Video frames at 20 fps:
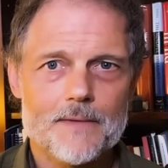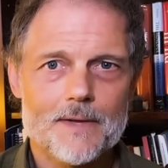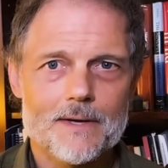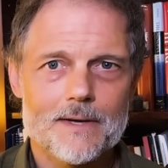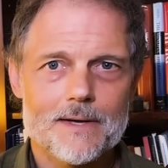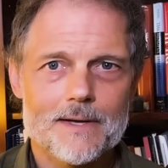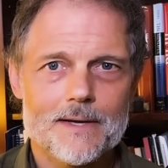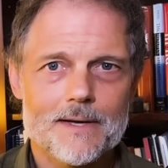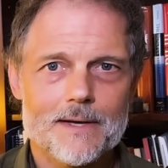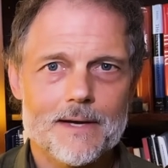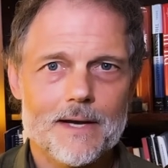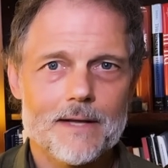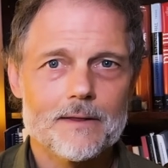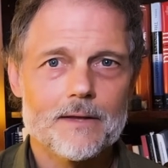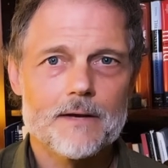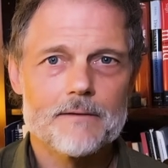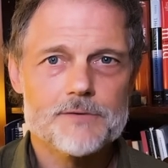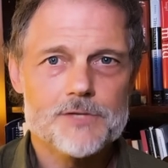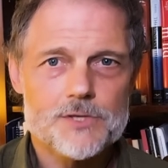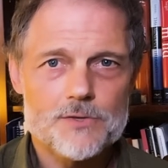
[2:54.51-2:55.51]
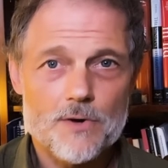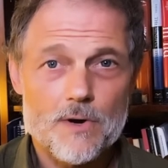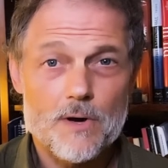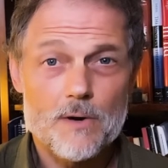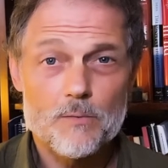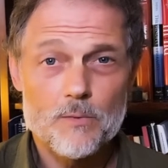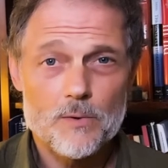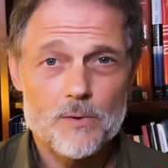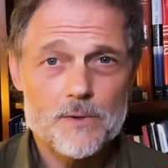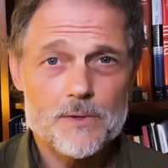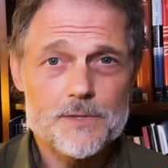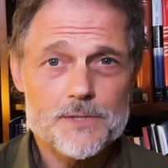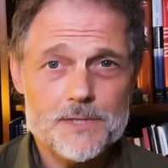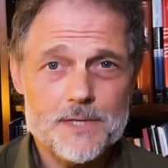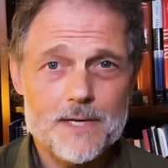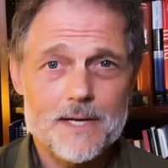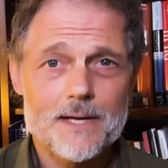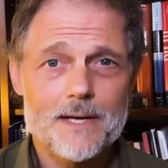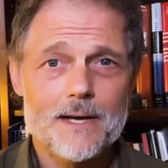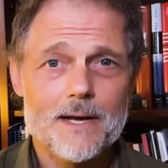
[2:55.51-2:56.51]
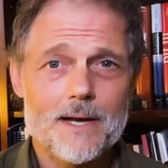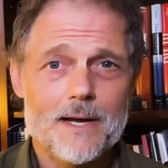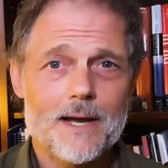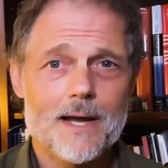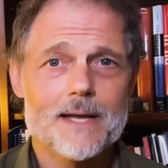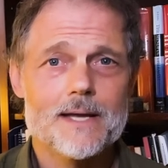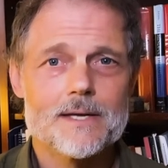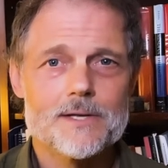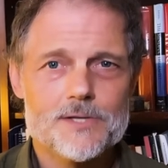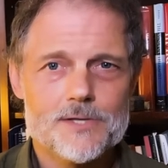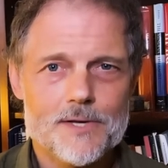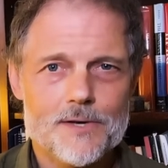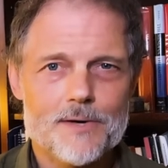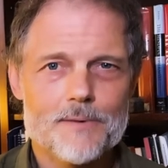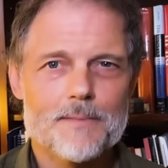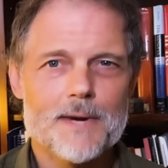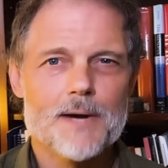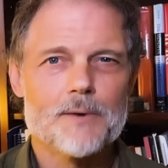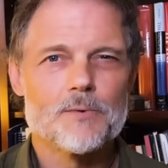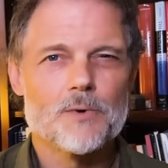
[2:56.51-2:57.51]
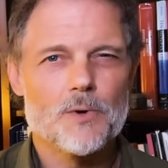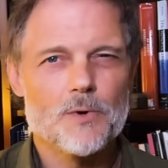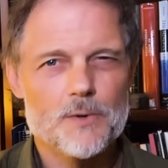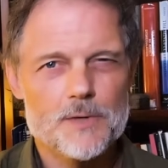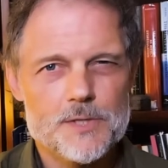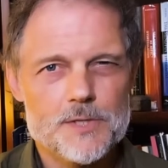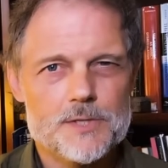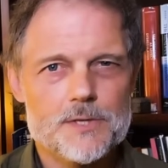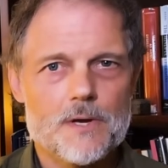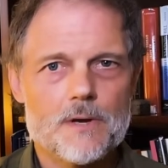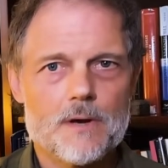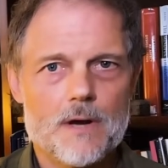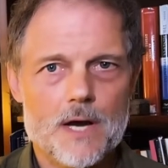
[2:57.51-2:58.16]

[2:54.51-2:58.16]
I love Star Wars, and I consider my role as